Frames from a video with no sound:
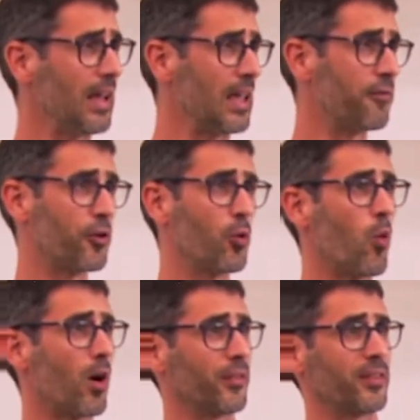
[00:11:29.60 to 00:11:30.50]
If you
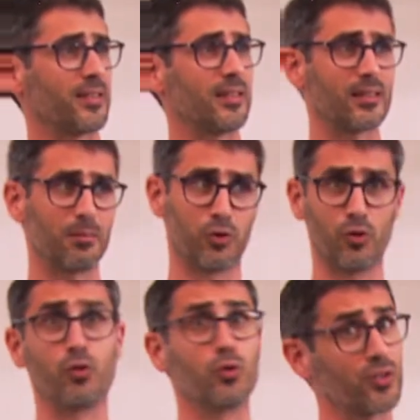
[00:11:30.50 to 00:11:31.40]
want the system to
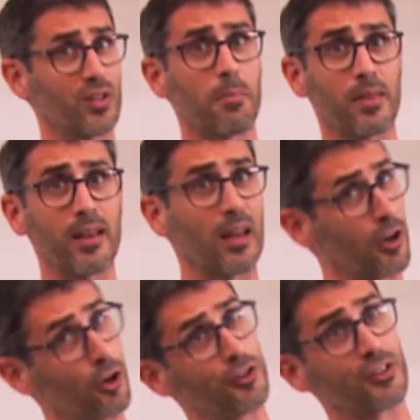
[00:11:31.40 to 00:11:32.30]
do something and
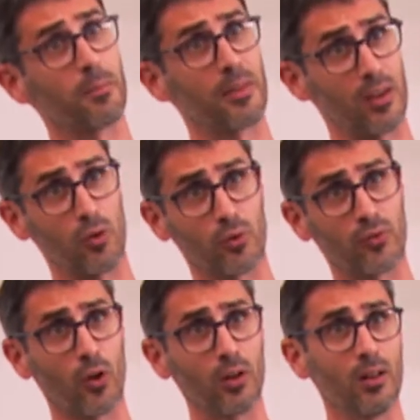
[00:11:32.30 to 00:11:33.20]
learn something
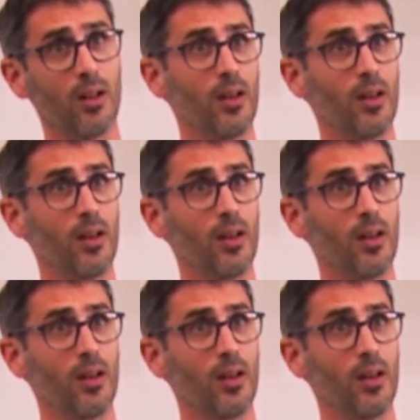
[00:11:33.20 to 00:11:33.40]
useful,